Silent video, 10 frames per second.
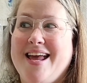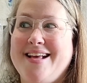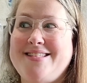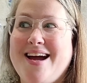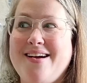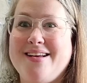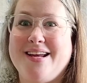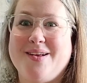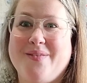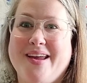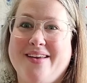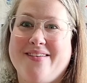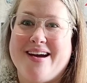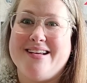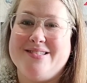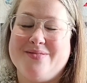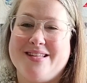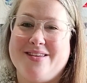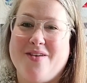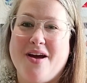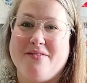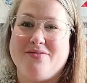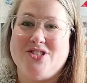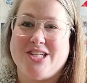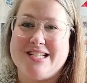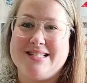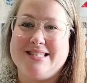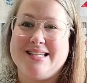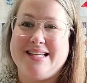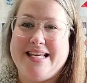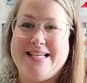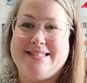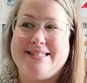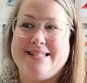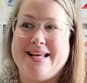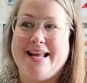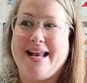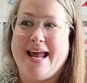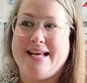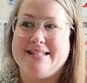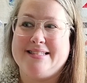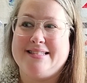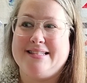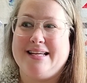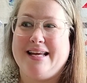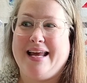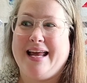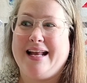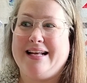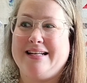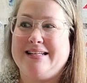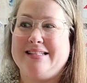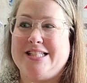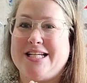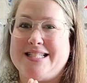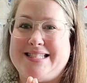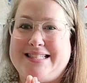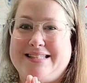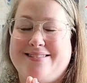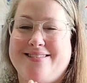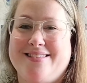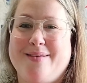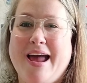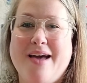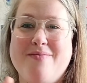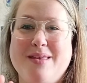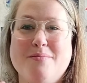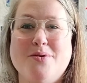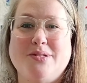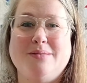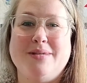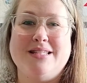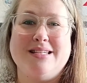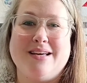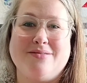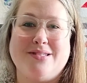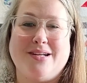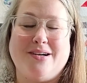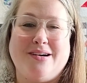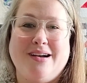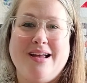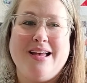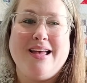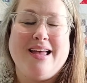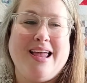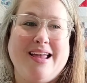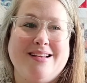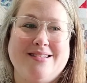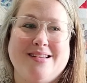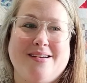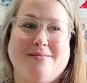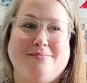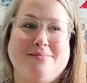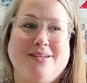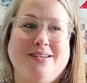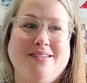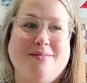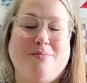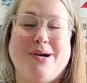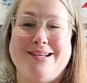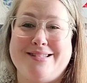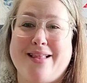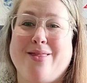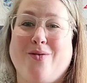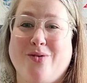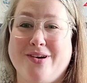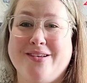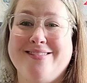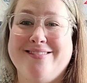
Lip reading: It's hard to get away, you guys, when you have chickens and geese and eggs and chicks. I have the most amazing house sitter, and praise the Lord.